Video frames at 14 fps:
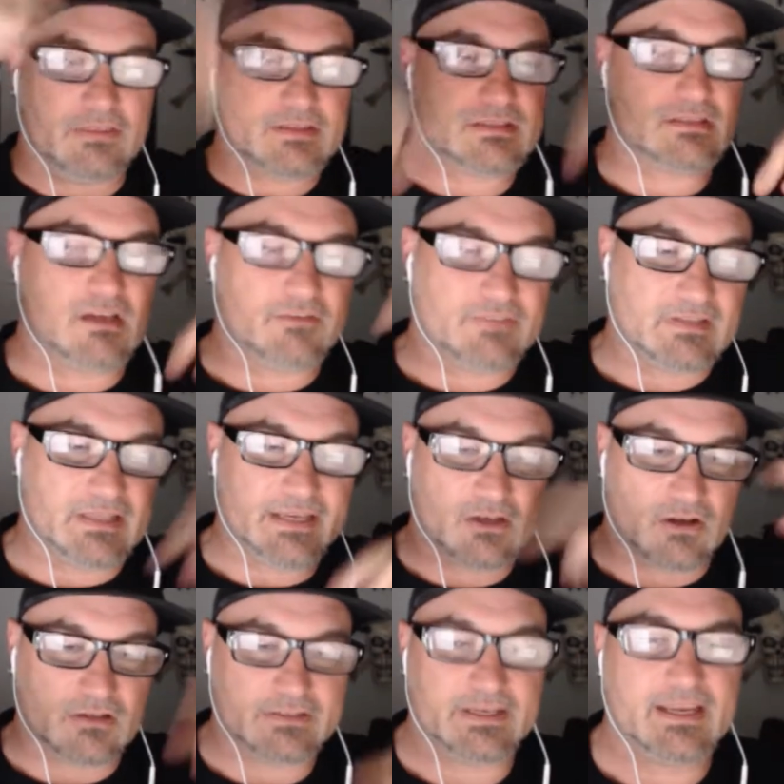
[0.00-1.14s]
the stuff and link it
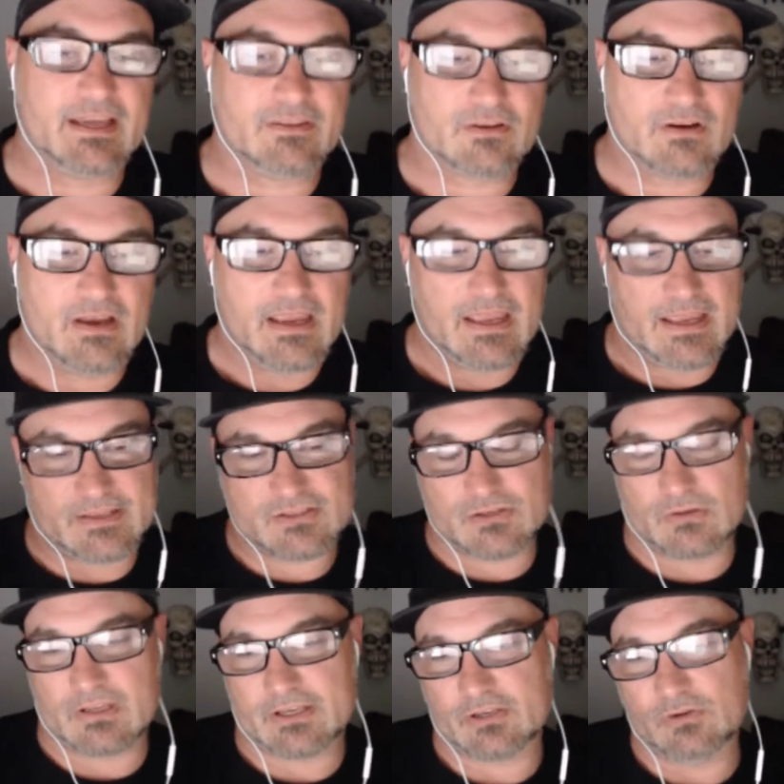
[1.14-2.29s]
all together. And
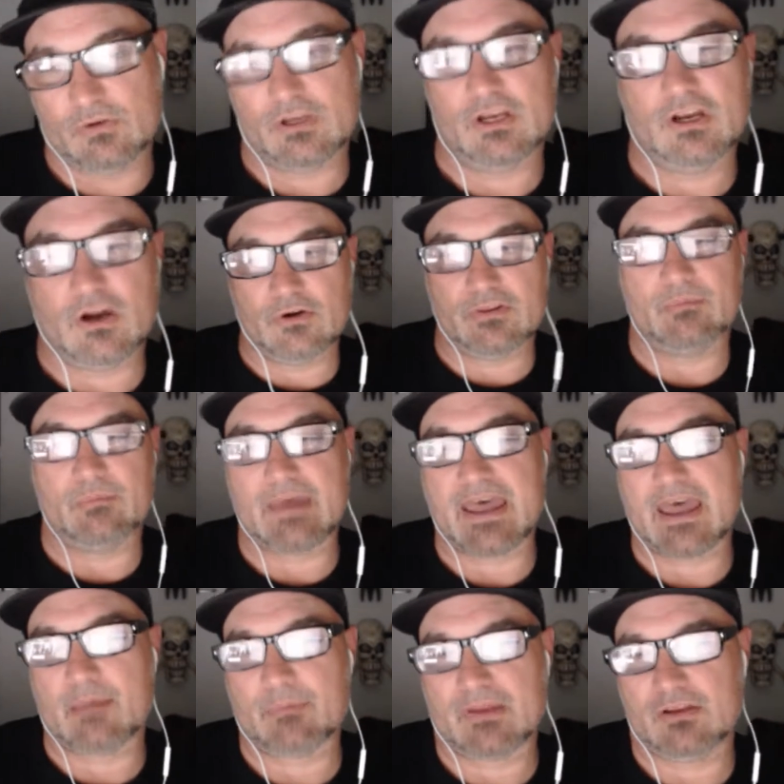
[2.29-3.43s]
so, like, you can to the map,